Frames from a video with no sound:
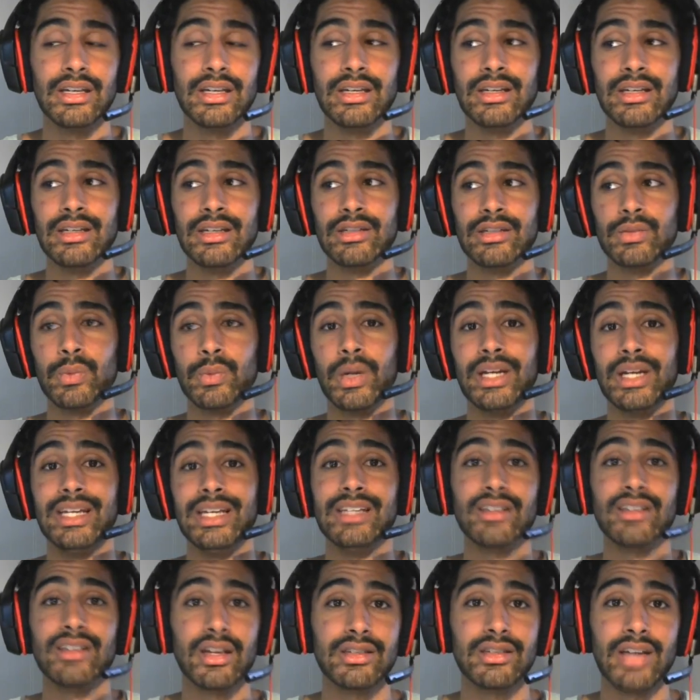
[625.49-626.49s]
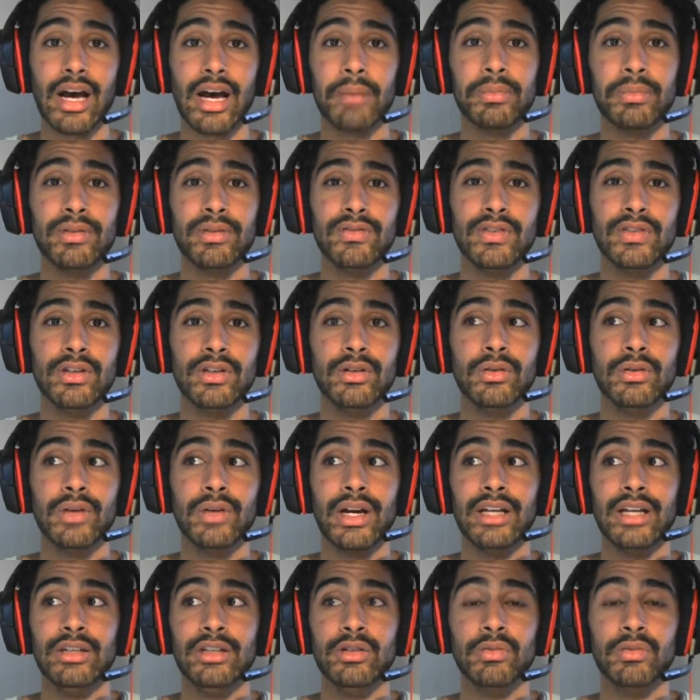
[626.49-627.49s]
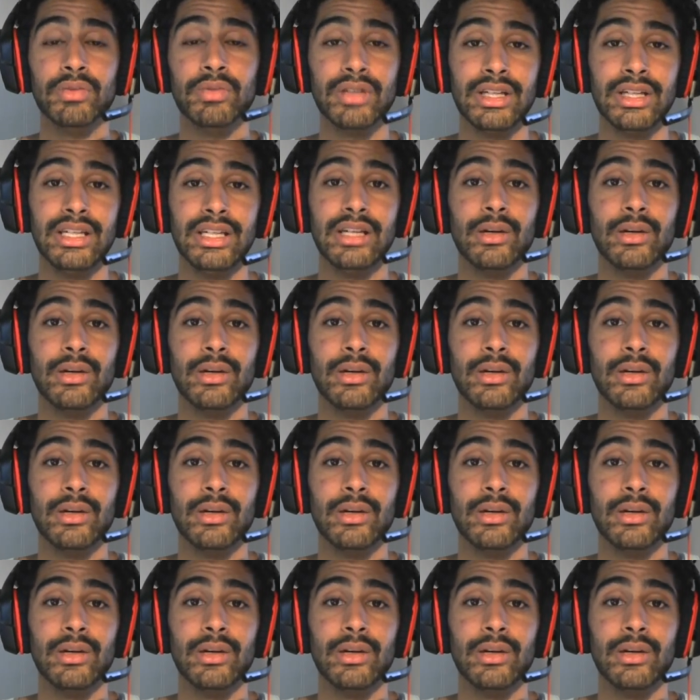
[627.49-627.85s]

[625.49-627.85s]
is when he's on top of you and you really